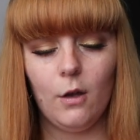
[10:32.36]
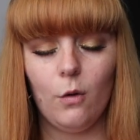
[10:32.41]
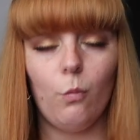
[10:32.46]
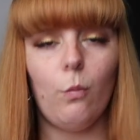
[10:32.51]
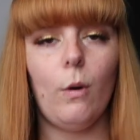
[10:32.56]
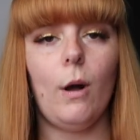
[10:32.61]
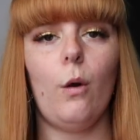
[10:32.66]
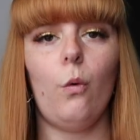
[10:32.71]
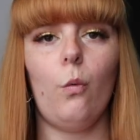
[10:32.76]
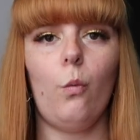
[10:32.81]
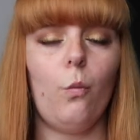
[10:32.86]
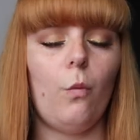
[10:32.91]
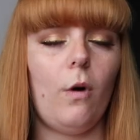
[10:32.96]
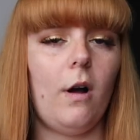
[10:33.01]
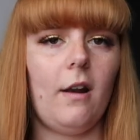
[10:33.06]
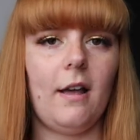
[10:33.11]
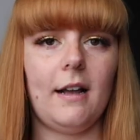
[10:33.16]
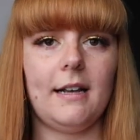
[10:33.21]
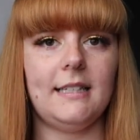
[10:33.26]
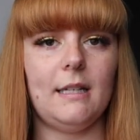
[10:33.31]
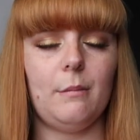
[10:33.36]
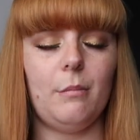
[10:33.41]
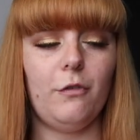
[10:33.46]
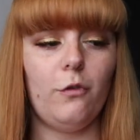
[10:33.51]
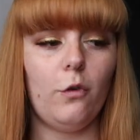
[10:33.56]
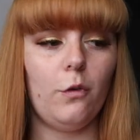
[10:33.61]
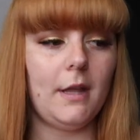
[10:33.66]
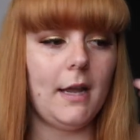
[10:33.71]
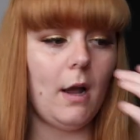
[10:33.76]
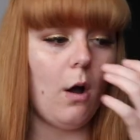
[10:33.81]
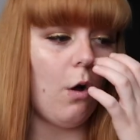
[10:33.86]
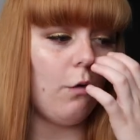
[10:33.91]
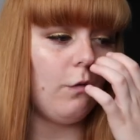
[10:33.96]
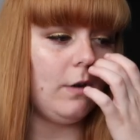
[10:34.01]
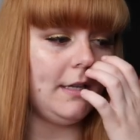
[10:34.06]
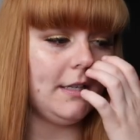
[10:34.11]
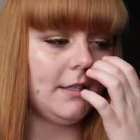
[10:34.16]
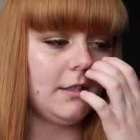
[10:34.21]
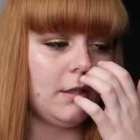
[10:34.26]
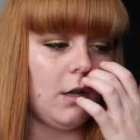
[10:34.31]
Well, like I said before, they are
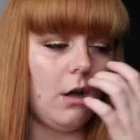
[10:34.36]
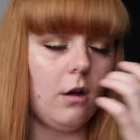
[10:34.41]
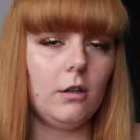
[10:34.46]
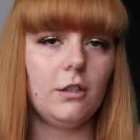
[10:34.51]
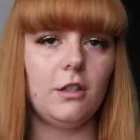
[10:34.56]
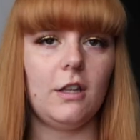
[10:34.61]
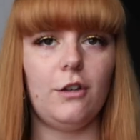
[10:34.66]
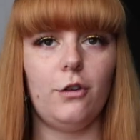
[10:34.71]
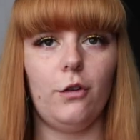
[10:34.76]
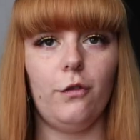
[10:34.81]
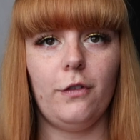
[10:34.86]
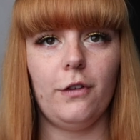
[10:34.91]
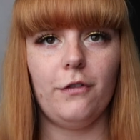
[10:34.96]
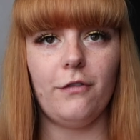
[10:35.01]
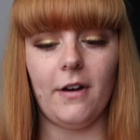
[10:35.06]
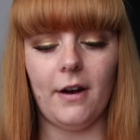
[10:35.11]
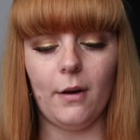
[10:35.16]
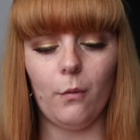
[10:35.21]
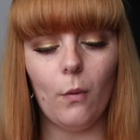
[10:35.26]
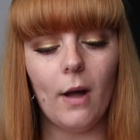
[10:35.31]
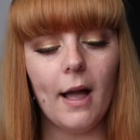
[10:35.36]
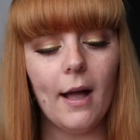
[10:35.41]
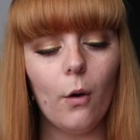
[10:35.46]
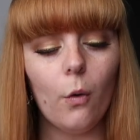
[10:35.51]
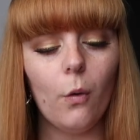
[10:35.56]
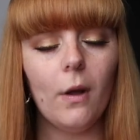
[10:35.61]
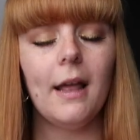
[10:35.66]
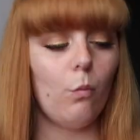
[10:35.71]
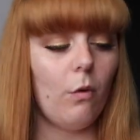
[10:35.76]
really snug, so they do fit very well.